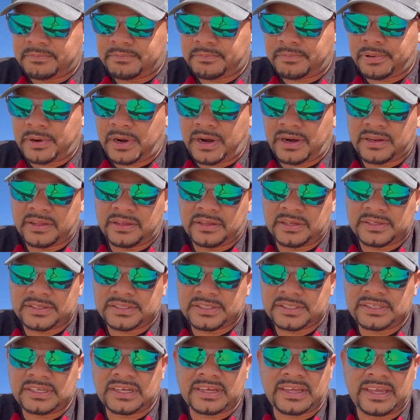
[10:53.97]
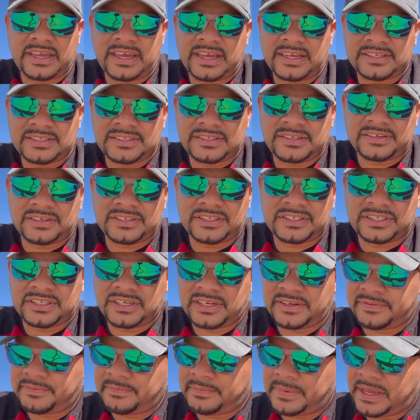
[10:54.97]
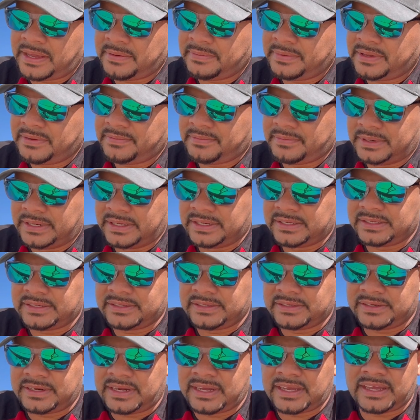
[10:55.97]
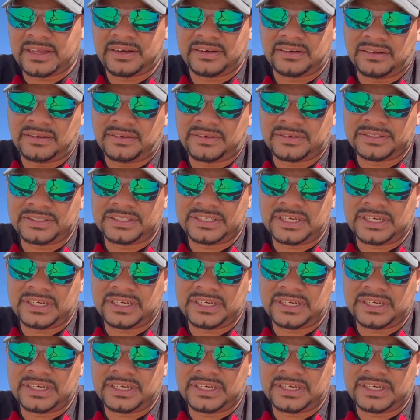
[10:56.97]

Probably a sucky ass third shift, maybe, but could I get a local?